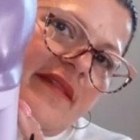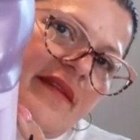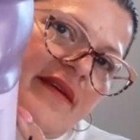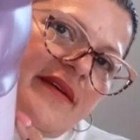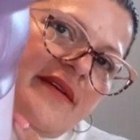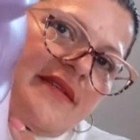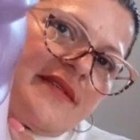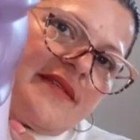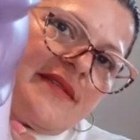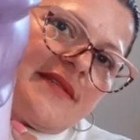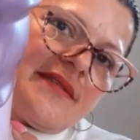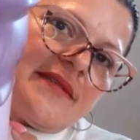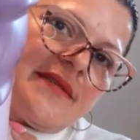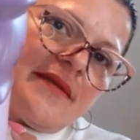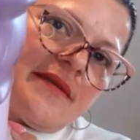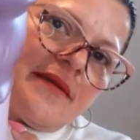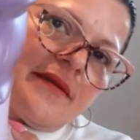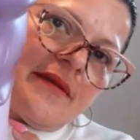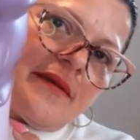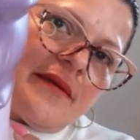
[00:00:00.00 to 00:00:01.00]
this
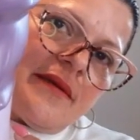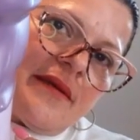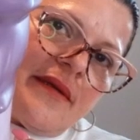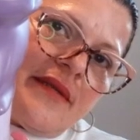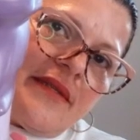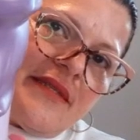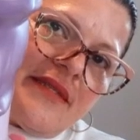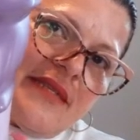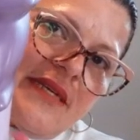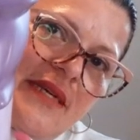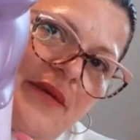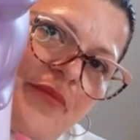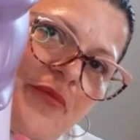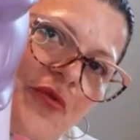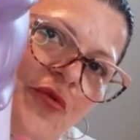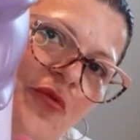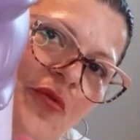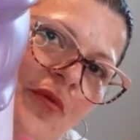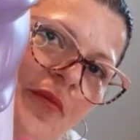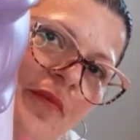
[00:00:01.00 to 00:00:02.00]
in
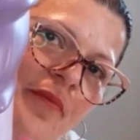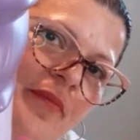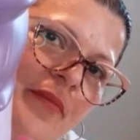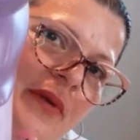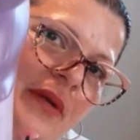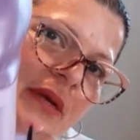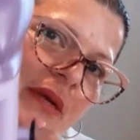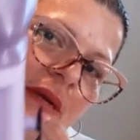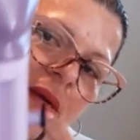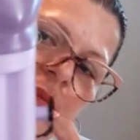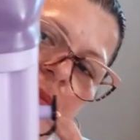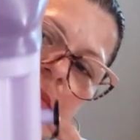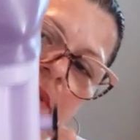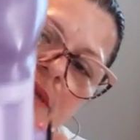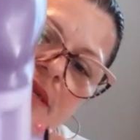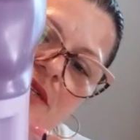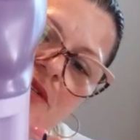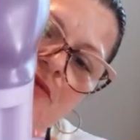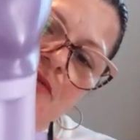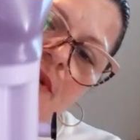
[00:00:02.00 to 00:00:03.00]
Temu, but
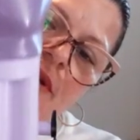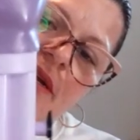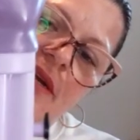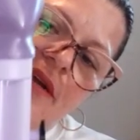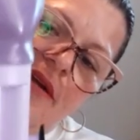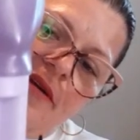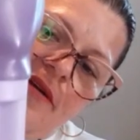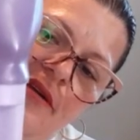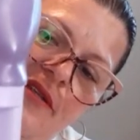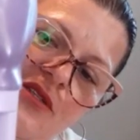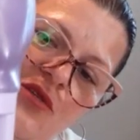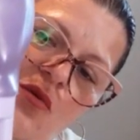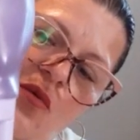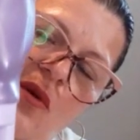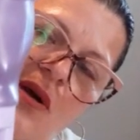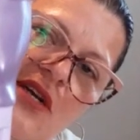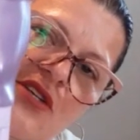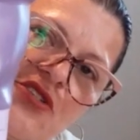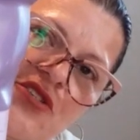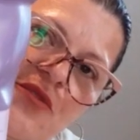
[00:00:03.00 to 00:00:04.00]
this right here is a
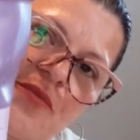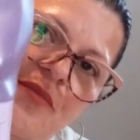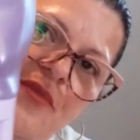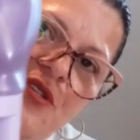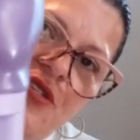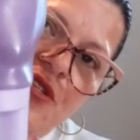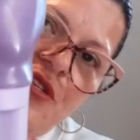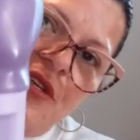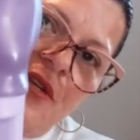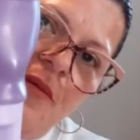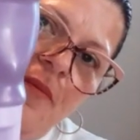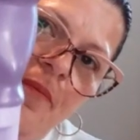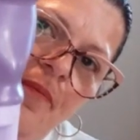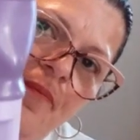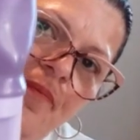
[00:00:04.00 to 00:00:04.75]
washing machine,